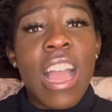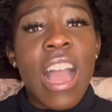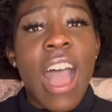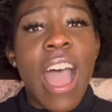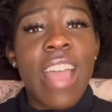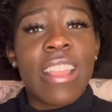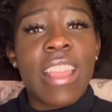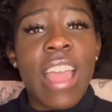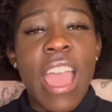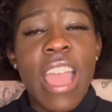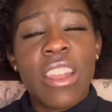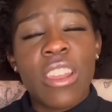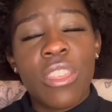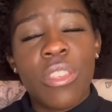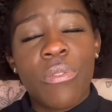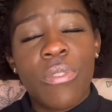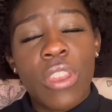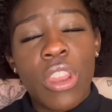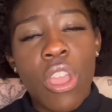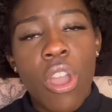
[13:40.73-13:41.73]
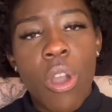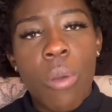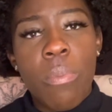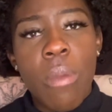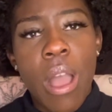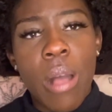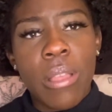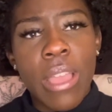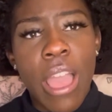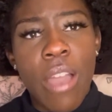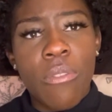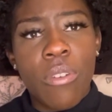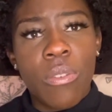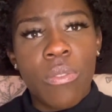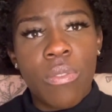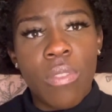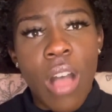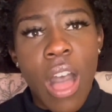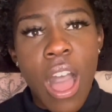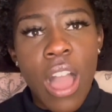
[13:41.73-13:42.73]
at the end of the video, I'll probably have a
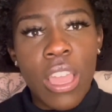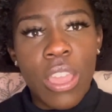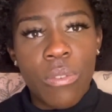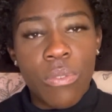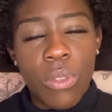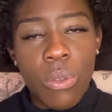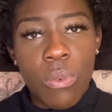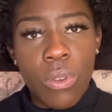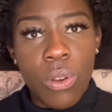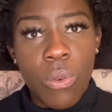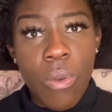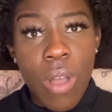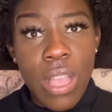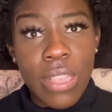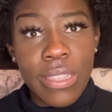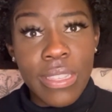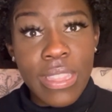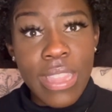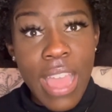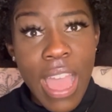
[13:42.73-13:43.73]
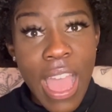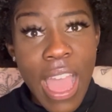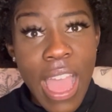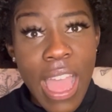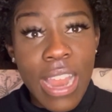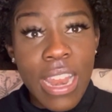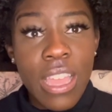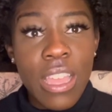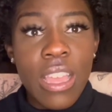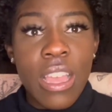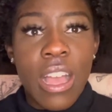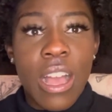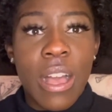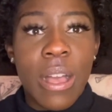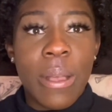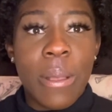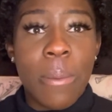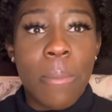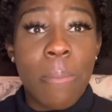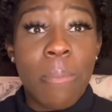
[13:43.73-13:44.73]
vlog if you want to watch that.
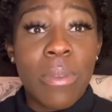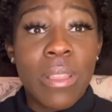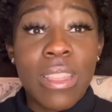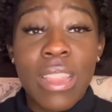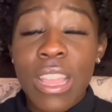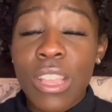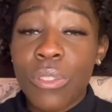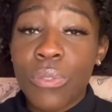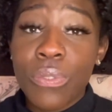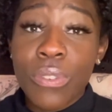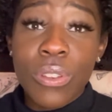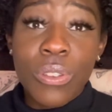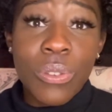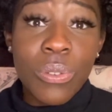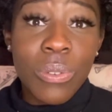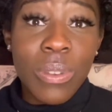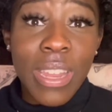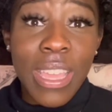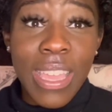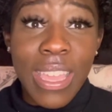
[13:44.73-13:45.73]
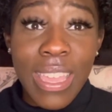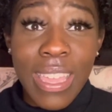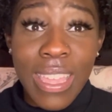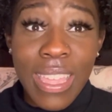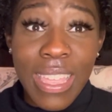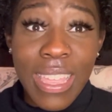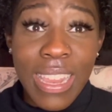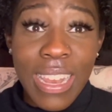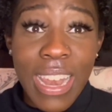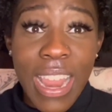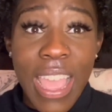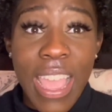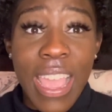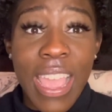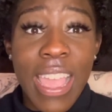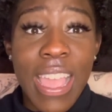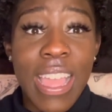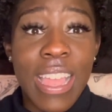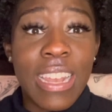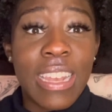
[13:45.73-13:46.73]
But thanks for tuning in
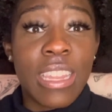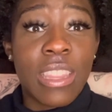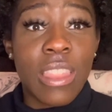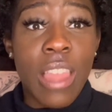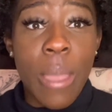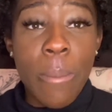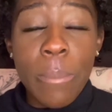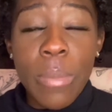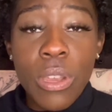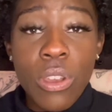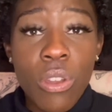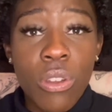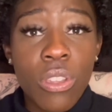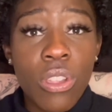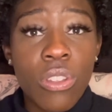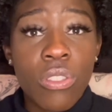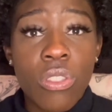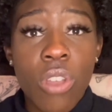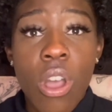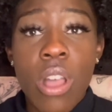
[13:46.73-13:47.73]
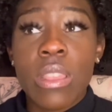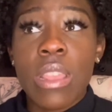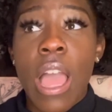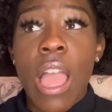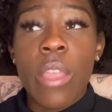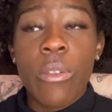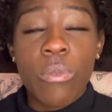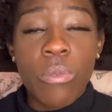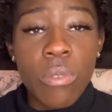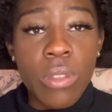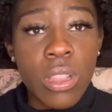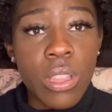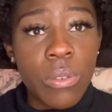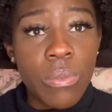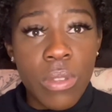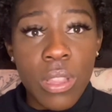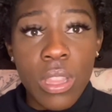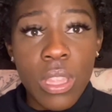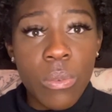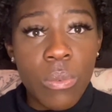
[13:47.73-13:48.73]
and let me know your thoughts. I really,
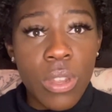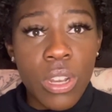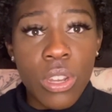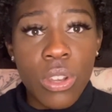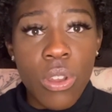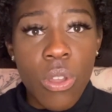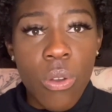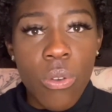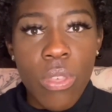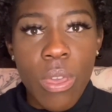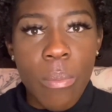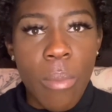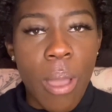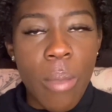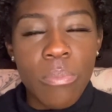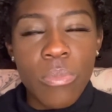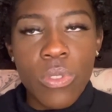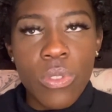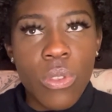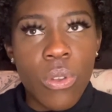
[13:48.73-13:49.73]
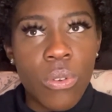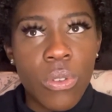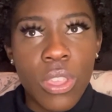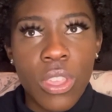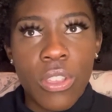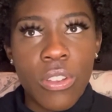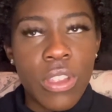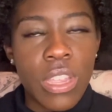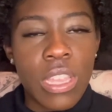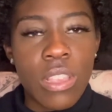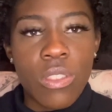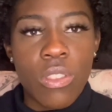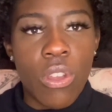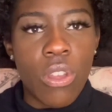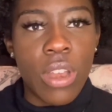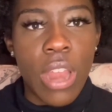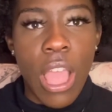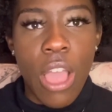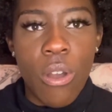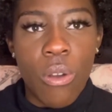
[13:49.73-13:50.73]
really want to know them. I'm so curious
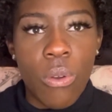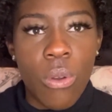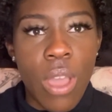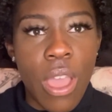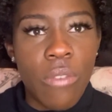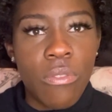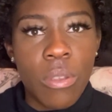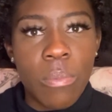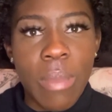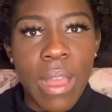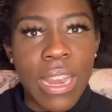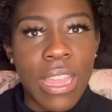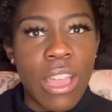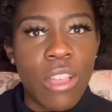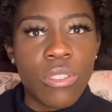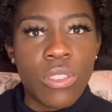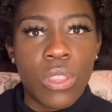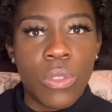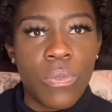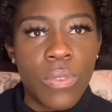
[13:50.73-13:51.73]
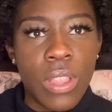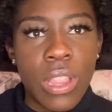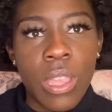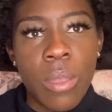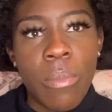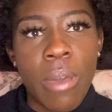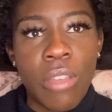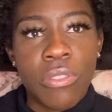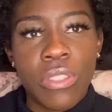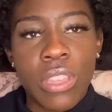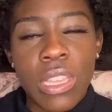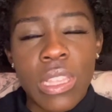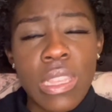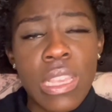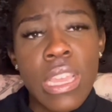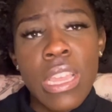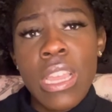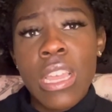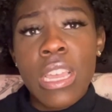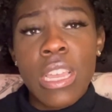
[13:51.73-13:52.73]
on how everybody else is feeling about this,
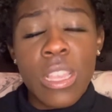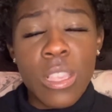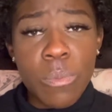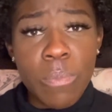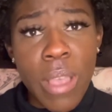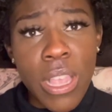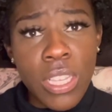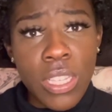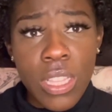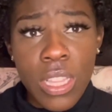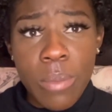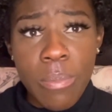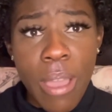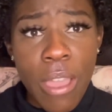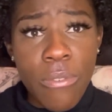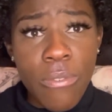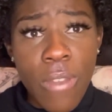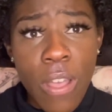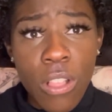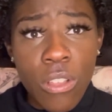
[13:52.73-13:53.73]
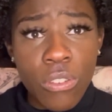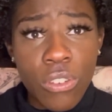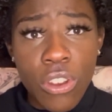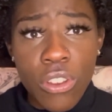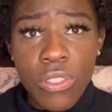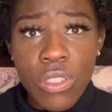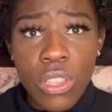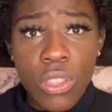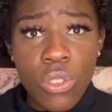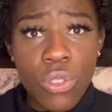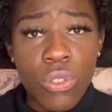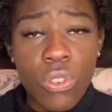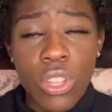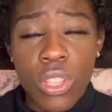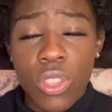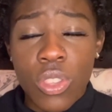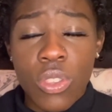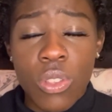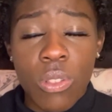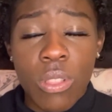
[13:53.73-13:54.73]
especially my fellow nursing
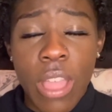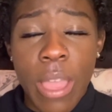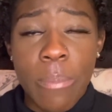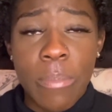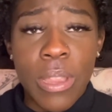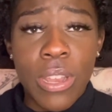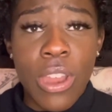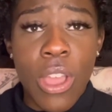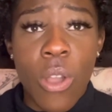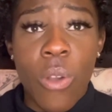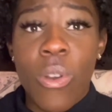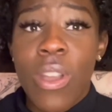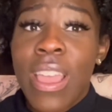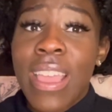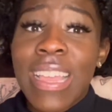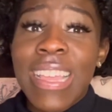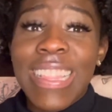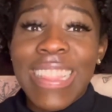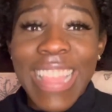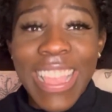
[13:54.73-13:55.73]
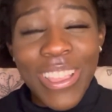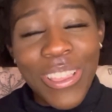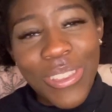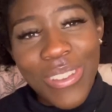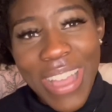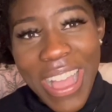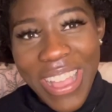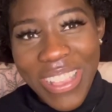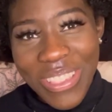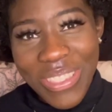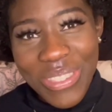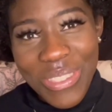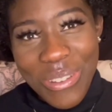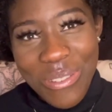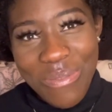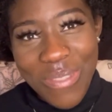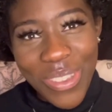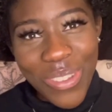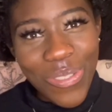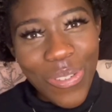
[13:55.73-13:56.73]
students. So let me know. Thank you guys so
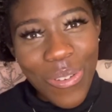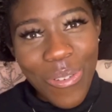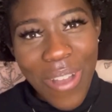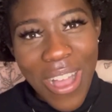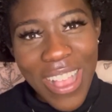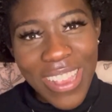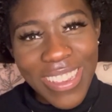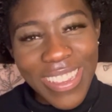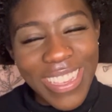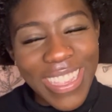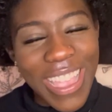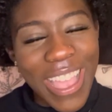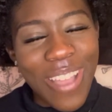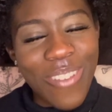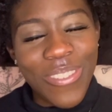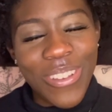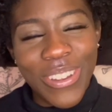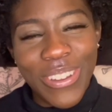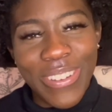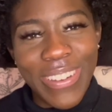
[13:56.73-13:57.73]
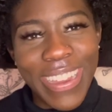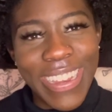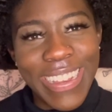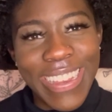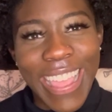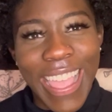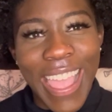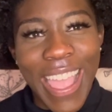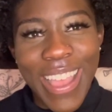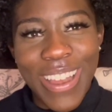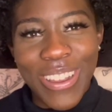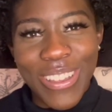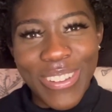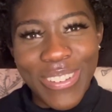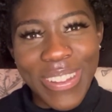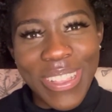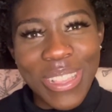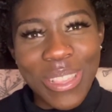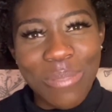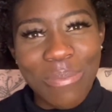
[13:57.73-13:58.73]
much for watching. Have a great day and a
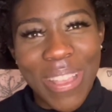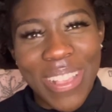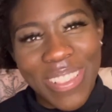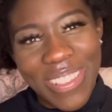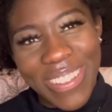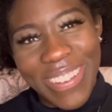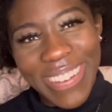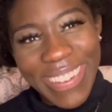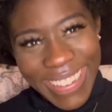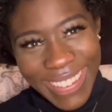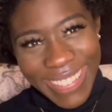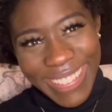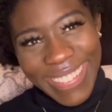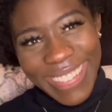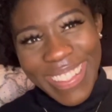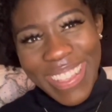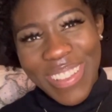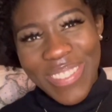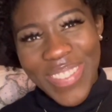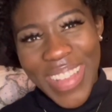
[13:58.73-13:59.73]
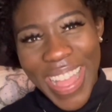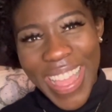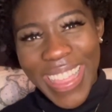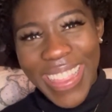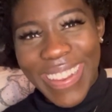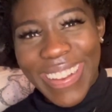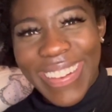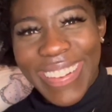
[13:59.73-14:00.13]
great semester. Bye.